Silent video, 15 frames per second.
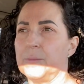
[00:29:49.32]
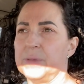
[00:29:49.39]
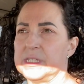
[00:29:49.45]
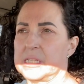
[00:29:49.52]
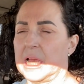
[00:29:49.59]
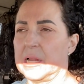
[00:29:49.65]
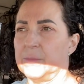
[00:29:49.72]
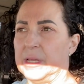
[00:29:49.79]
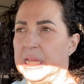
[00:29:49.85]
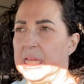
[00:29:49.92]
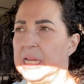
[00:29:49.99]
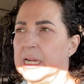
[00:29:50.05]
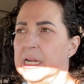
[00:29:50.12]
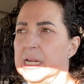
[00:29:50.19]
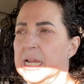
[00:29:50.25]
beside me
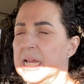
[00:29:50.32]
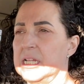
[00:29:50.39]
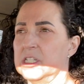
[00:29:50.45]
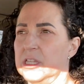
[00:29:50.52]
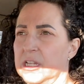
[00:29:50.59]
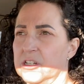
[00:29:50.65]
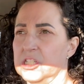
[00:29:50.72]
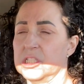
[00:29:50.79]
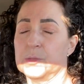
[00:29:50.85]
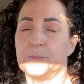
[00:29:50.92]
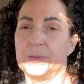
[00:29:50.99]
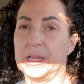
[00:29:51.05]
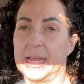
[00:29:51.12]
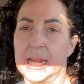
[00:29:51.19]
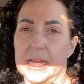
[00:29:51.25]
here, and they're just
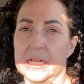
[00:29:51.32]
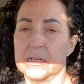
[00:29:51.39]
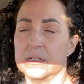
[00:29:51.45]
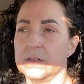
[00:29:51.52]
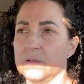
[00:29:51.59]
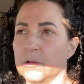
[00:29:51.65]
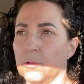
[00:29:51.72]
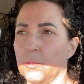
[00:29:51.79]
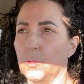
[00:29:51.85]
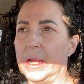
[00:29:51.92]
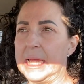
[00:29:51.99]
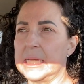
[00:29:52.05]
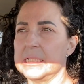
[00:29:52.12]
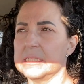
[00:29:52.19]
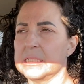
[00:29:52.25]
plain
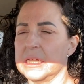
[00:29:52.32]
wings.